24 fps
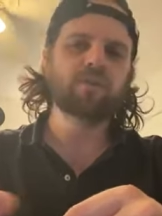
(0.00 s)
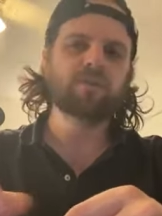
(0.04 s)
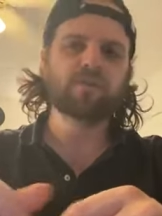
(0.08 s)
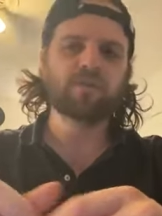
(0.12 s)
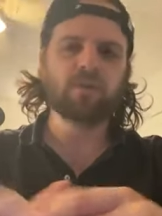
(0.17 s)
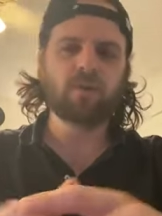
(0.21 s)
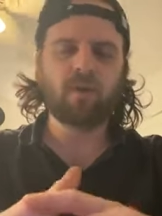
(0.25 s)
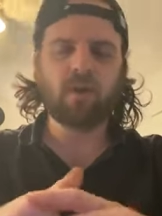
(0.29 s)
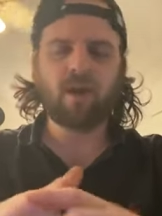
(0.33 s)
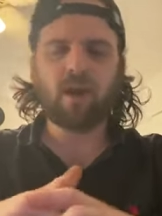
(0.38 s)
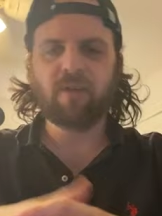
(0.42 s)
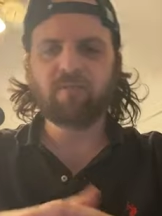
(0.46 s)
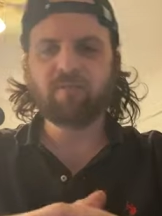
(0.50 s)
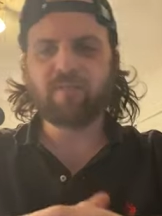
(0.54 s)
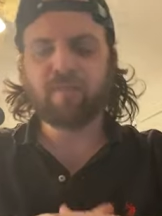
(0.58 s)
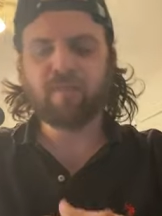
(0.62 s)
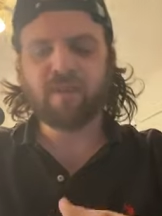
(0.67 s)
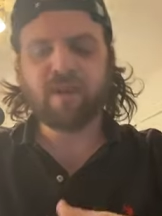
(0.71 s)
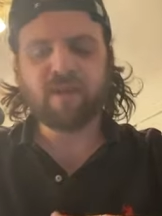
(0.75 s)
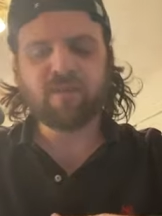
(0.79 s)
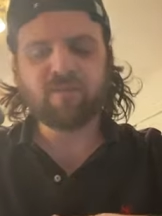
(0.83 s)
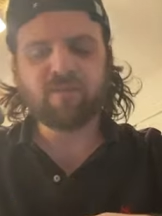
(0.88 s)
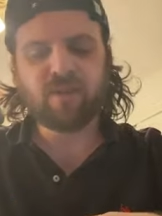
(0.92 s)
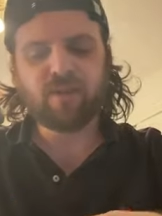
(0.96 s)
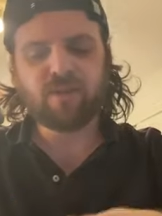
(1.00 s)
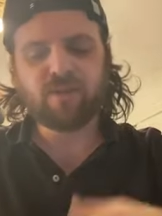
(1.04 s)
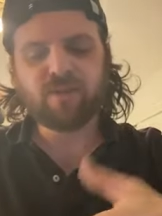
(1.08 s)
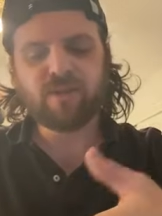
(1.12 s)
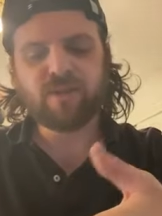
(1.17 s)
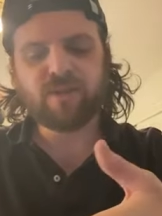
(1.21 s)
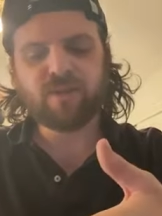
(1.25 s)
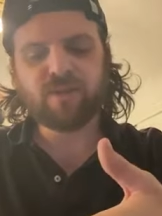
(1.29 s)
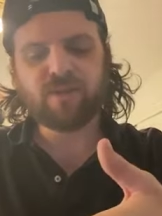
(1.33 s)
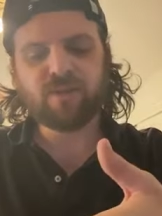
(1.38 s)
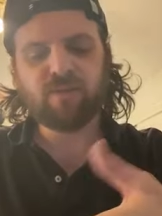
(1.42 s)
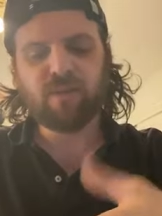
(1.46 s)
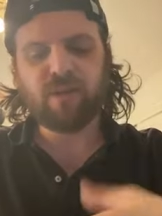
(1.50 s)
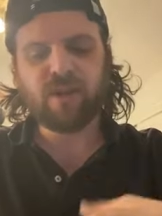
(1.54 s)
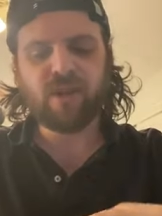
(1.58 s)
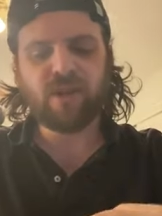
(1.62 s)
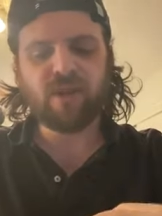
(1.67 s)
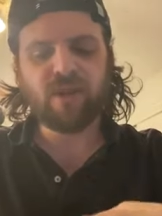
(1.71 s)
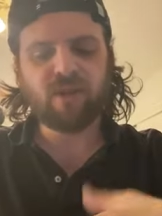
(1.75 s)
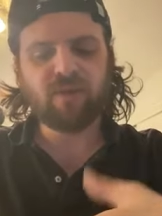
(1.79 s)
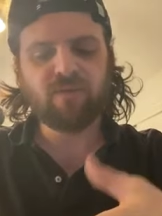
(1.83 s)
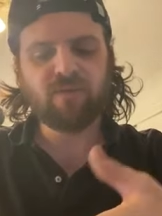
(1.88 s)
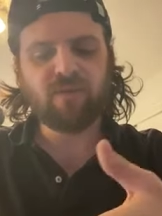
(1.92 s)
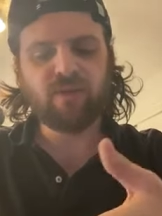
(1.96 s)
So I've been making videos since the
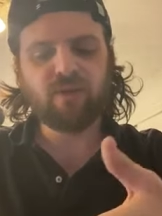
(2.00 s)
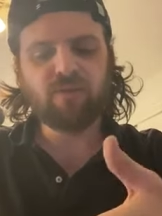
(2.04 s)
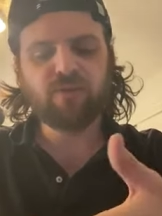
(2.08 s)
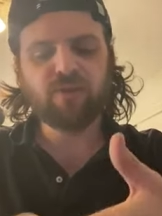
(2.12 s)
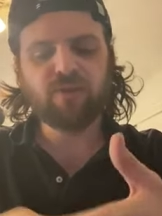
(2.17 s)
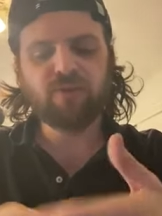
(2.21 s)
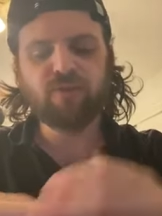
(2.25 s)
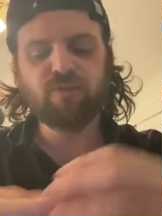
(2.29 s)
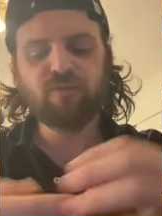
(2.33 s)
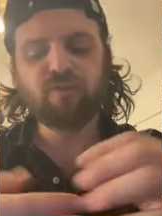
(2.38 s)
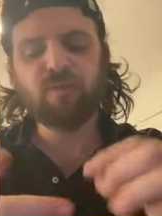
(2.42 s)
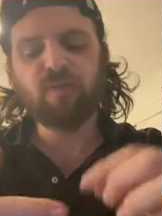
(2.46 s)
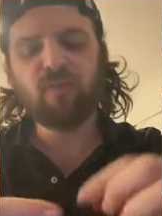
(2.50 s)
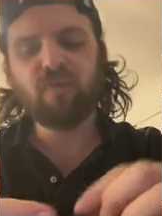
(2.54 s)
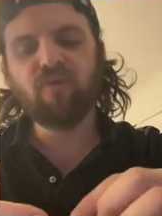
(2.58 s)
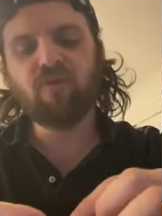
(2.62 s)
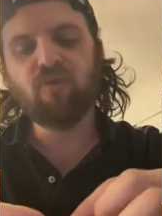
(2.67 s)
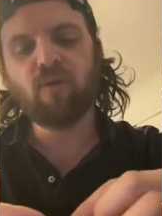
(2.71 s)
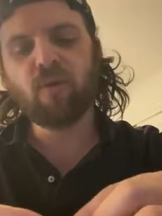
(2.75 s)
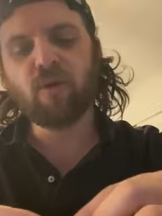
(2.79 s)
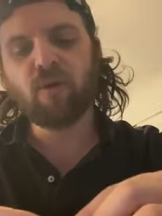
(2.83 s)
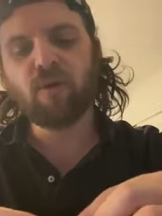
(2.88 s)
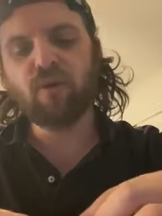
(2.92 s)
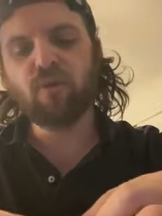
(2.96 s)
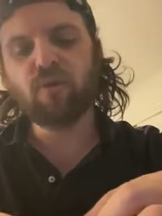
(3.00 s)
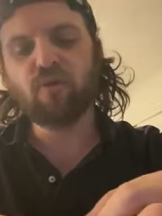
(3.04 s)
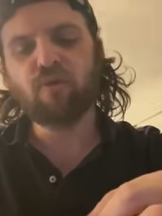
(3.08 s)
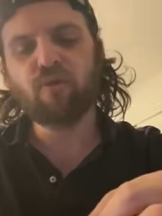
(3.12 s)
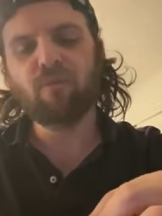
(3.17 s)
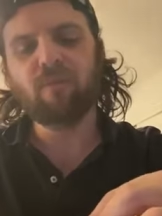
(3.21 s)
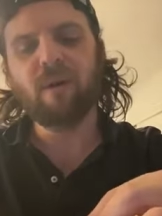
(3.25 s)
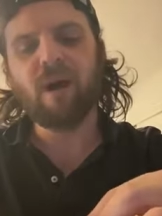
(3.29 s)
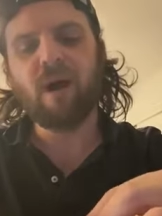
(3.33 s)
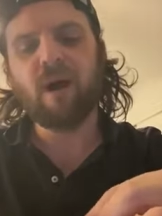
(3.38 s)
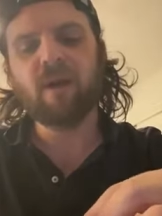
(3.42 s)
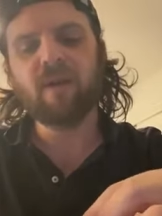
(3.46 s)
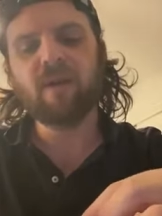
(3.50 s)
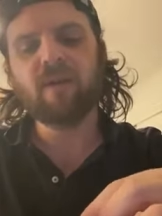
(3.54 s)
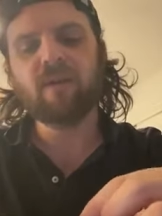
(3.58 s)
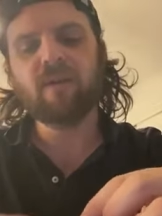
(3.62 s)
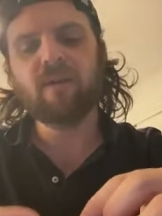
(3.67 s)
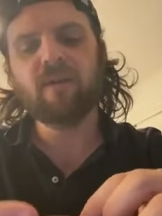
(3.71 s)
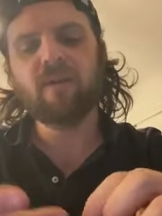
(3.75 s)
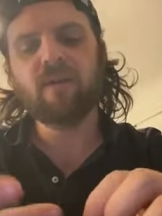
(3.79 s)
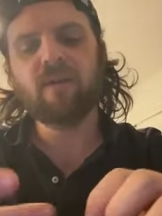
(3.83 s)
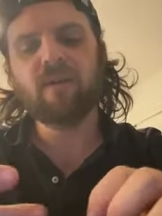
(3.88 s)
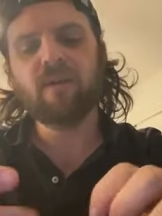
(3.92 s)
beginning of YouTube, before Google bought it,